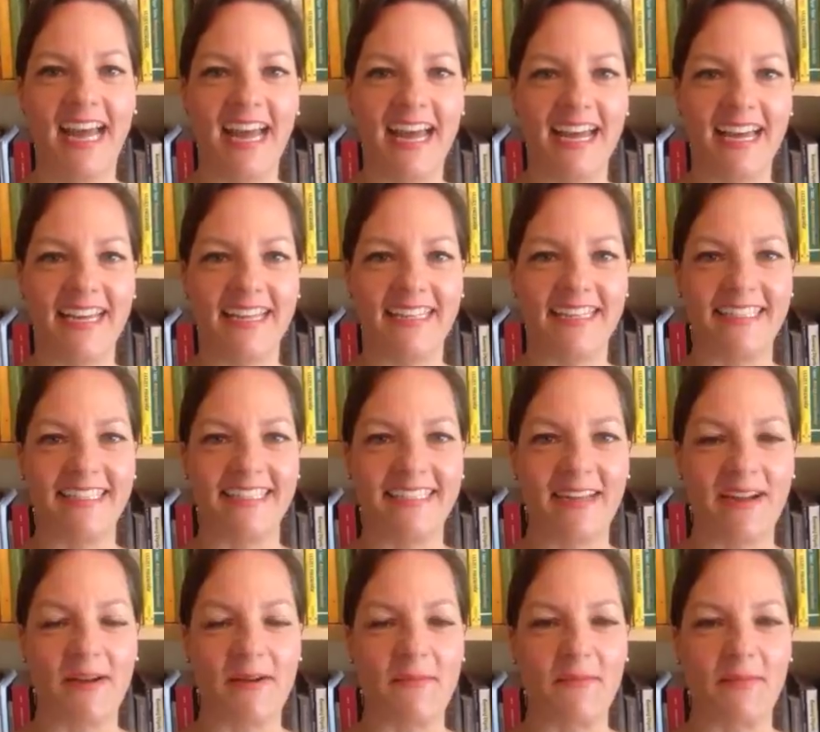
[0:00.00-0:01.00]
And
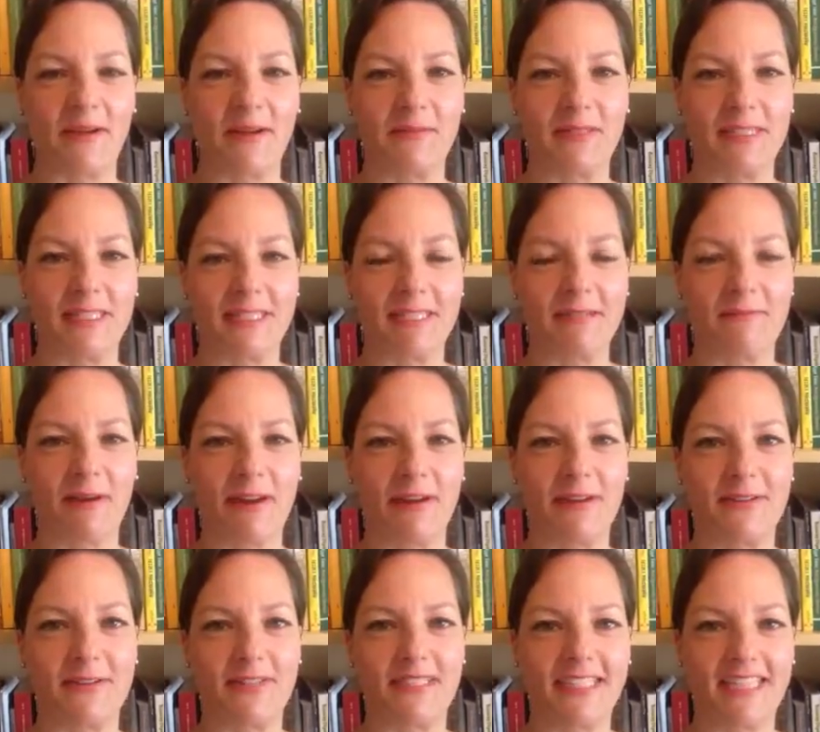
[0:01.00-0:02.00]
I was
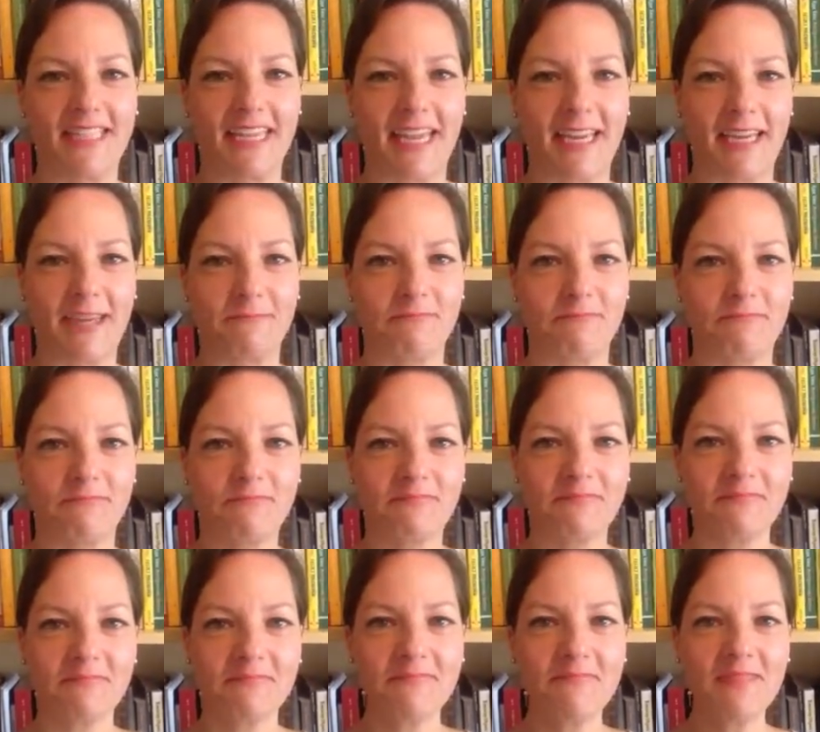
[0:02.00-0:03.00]
inspired today
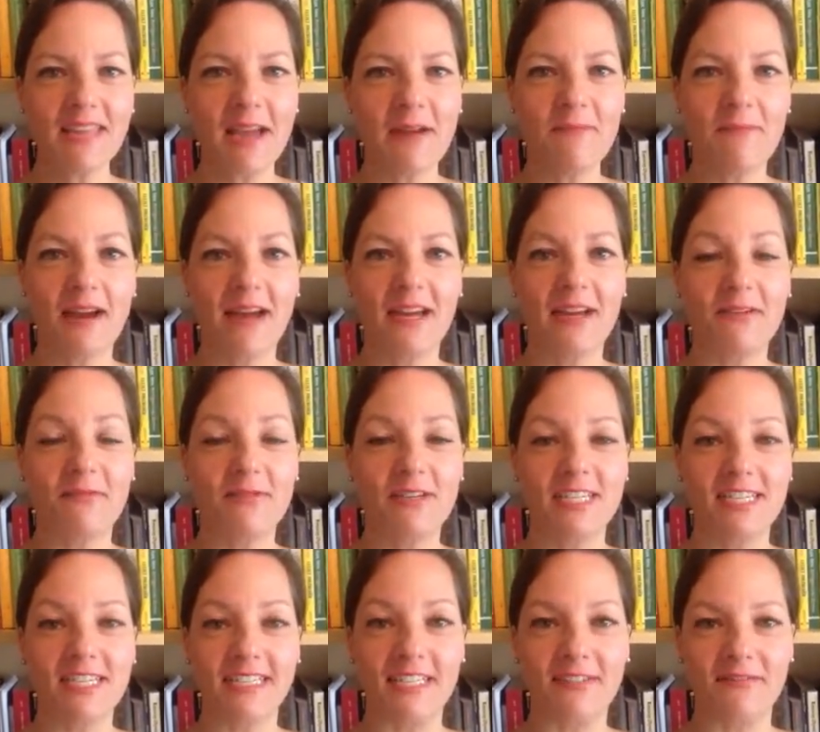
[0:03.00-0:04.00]
by
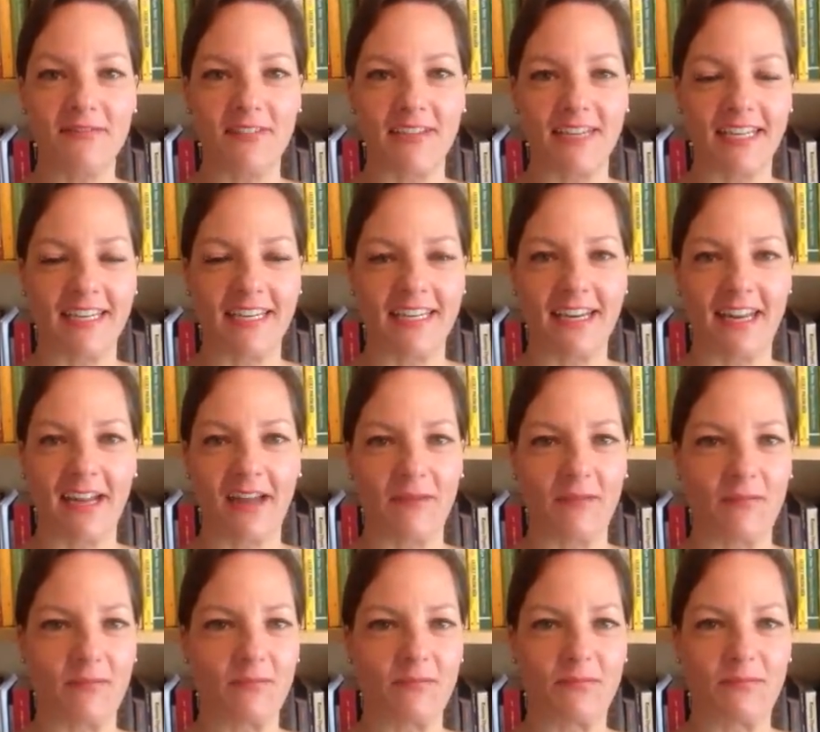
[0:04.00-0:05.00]
Rich Litvin,
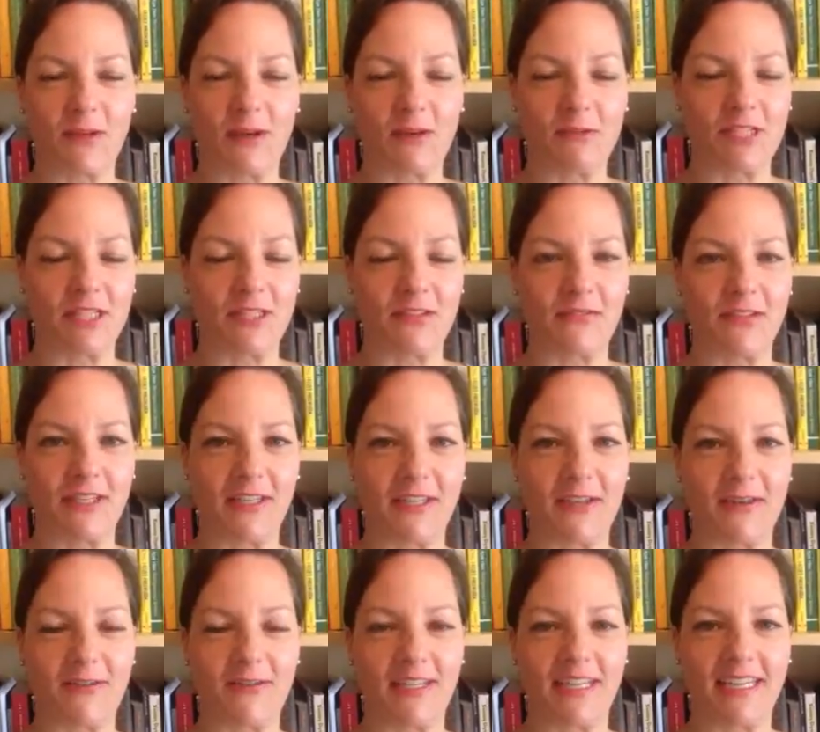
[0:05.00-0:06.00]
a coaching
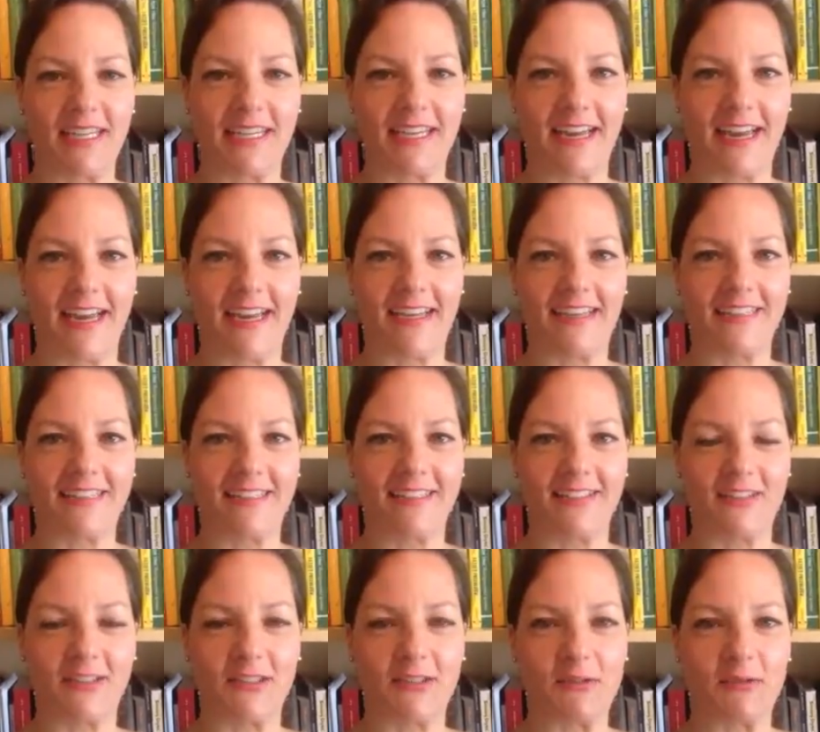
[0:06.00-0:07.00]
video that he had
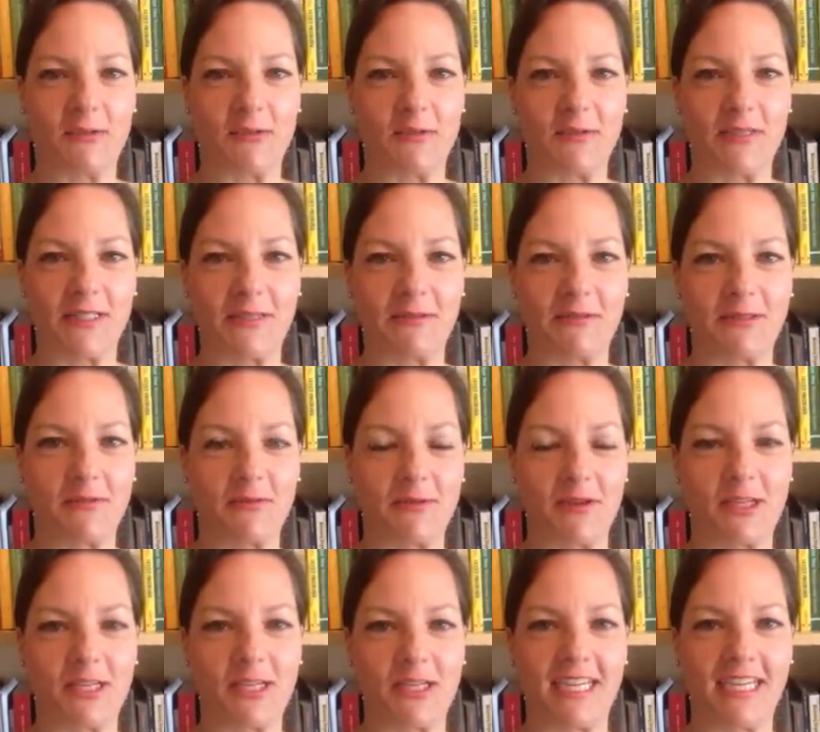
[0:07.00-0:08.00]
on YouTube that I was
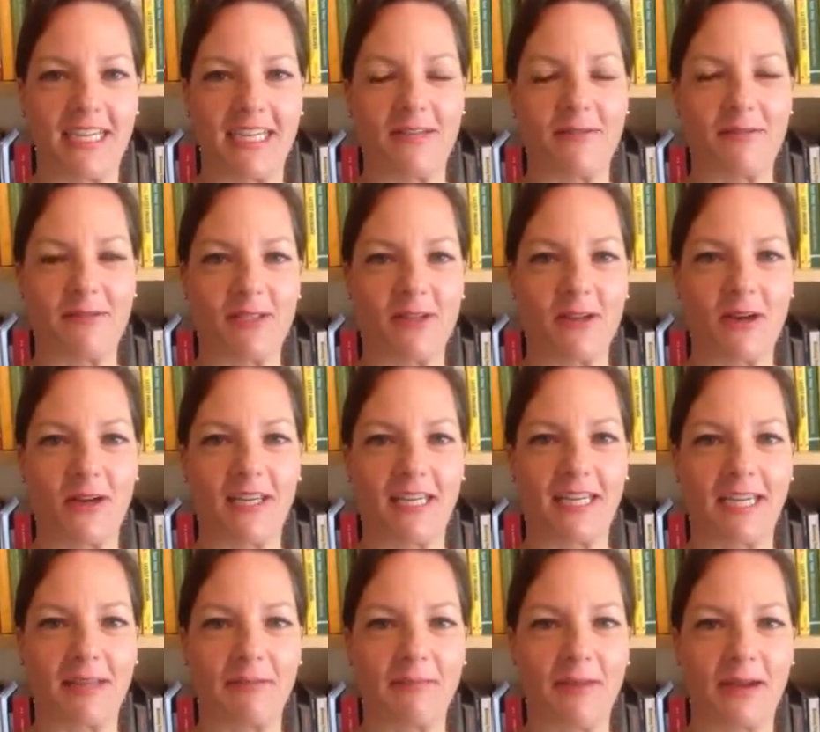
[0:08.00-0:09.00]
watching, and he was
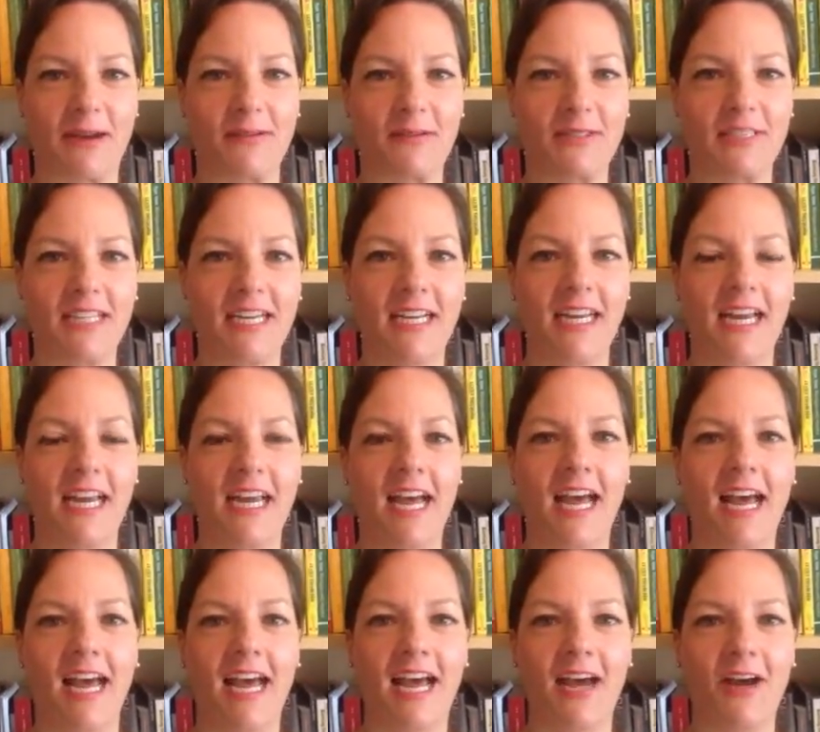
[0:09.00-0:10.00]
talking about
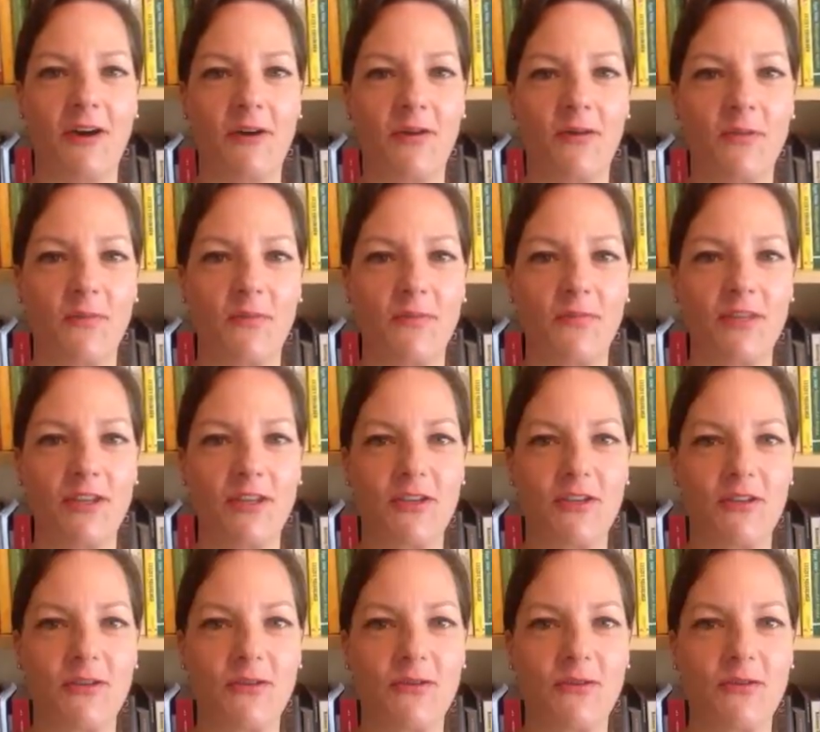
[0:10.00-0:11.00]
how
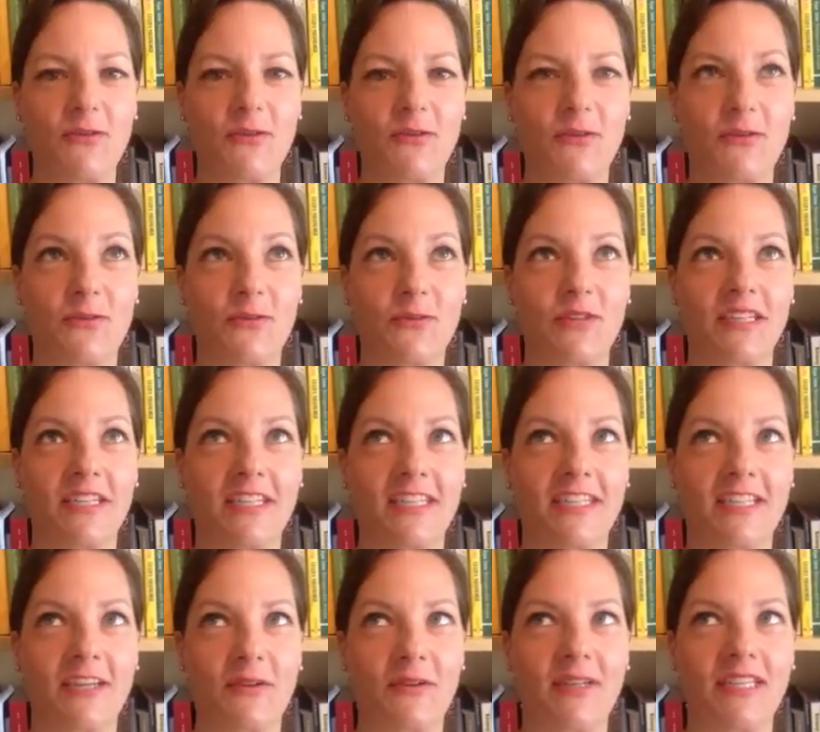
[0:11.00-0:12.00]

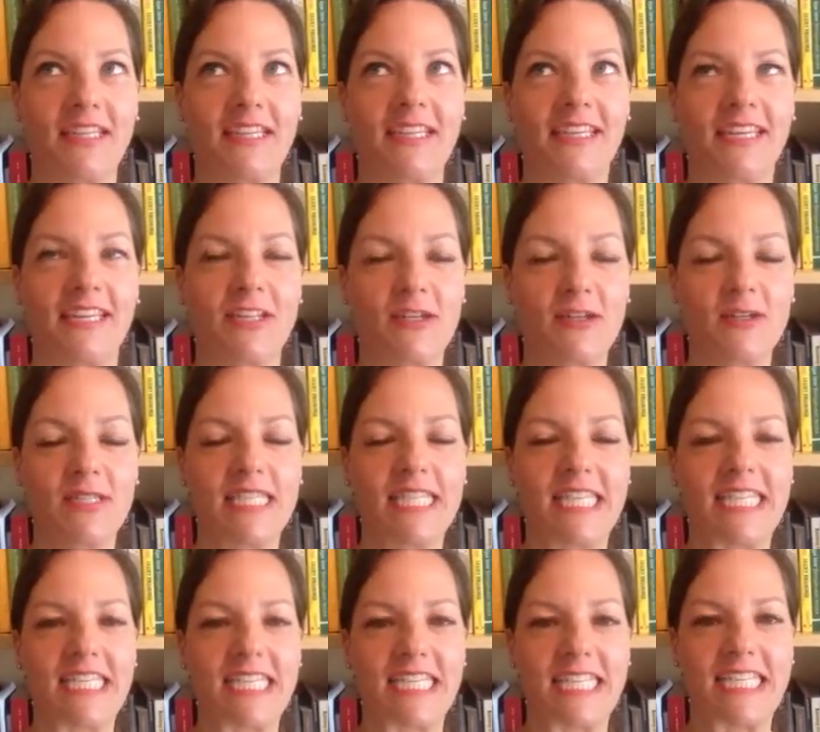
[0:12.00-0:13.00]
he turns
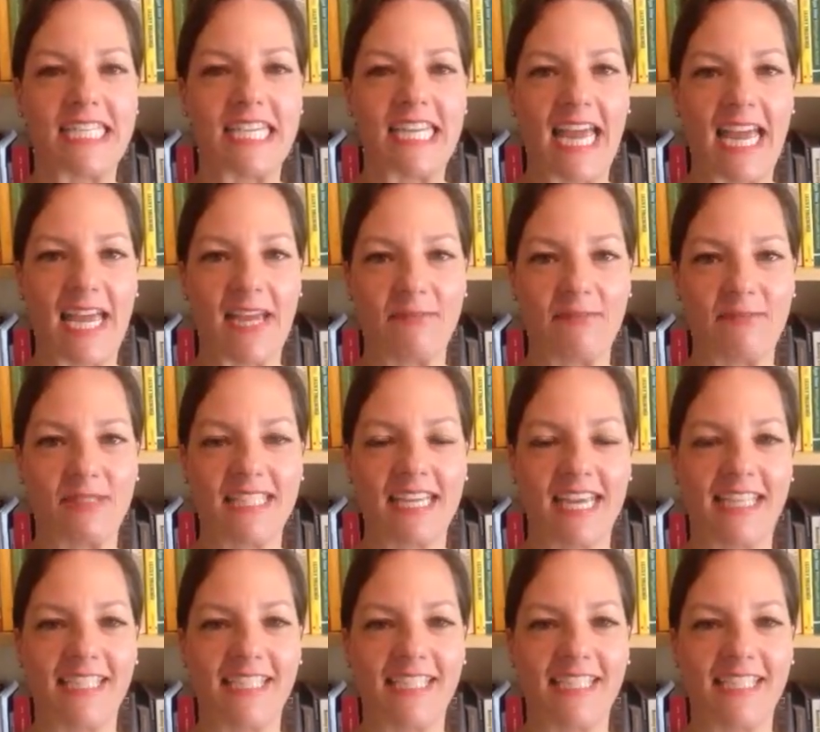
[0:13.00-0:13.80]
things into games.